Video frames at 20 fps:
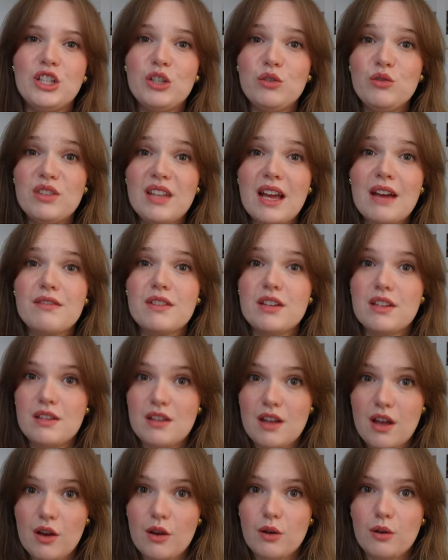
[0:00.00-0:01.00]
You never
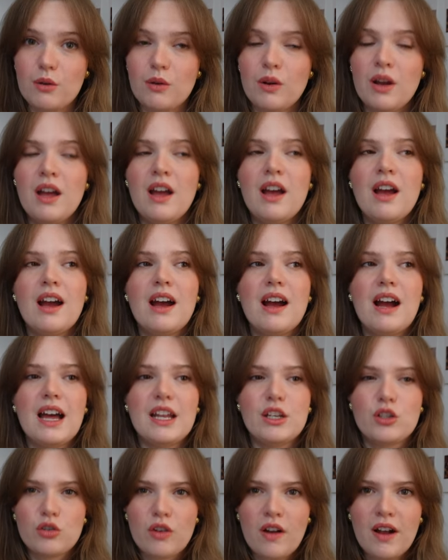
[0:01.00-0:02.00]
know,
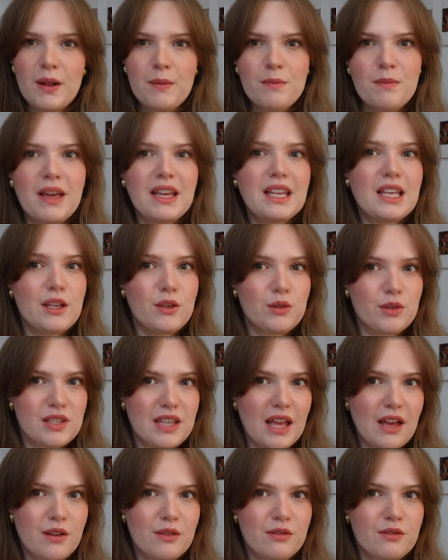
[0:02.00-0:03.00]
and try and make it
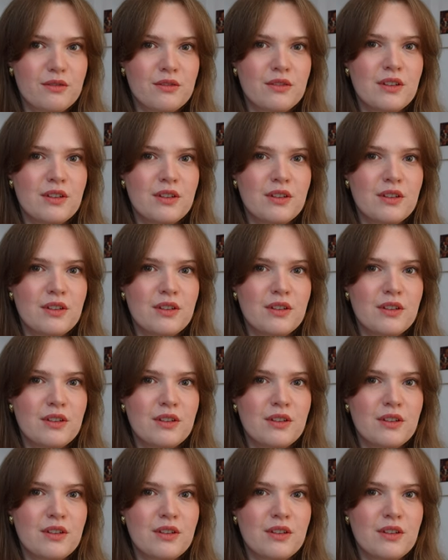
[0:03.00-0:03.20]
yourself,